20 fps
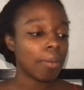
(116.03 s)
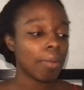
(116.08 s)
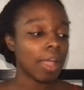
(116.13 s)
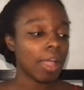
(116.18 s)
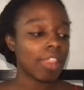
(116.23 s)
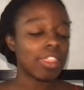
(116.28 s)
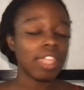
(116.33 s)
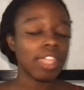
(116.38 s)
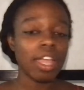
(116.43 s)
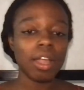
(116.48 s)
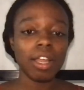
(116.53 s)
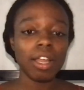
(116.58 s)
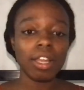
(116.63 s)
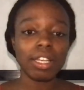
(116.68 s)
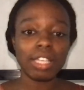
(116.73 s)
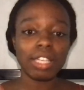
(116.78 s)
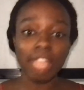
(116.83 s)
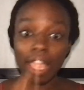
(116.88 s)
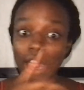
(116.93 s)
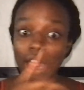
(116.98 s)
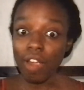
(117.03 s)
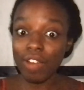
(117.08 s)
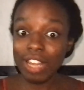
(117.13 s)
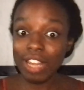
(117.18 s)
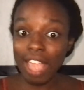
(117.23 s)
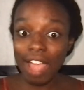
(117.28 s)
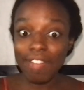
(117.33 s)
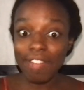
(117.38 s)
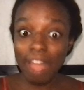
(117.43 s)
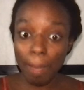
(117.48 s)
They already
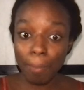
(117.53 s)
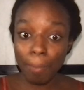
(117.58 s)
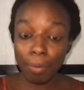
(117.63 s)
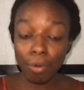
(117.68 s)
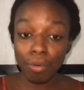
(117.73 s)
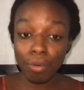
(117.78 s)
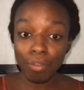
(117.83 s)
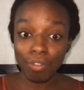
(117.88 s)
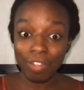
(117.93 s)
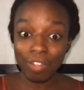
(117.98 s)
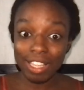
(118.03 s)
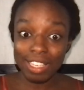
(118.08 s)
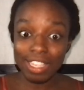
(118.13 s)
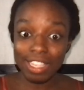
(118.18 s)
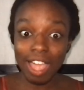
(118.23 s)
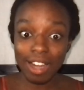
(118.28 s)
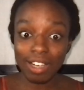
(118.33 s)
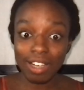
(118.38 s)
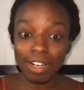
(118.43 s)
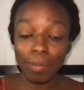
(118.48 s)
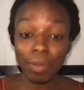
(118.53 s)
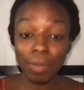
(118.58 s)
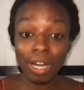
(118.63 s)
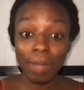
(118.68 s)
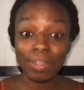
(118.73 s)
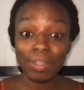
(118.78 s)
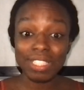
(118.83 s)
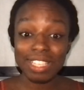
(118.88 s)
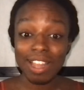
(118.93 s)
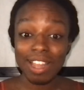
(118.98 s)
had that proof in Canada when I
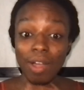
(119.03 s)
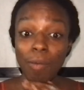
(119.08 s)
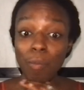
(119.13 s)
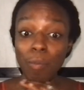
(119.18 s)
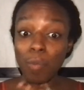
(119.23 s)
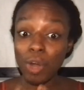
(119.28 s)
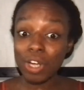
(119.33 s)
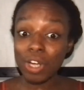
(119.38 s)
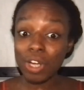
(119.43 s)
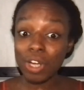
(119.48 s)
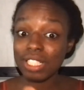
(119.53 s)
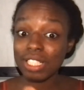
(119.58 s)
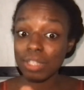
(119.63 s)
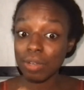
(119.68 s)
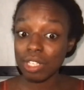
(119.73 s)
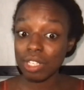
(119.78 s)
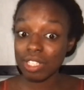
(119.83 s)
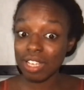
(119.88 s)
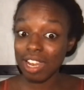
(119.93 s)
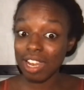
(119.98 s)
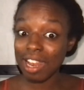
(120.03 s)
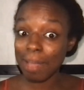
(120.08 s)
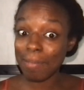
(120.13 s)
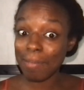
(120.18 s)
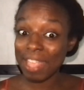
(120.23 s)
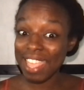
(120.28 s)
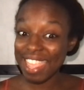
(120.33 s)
was in a worse situation that I'm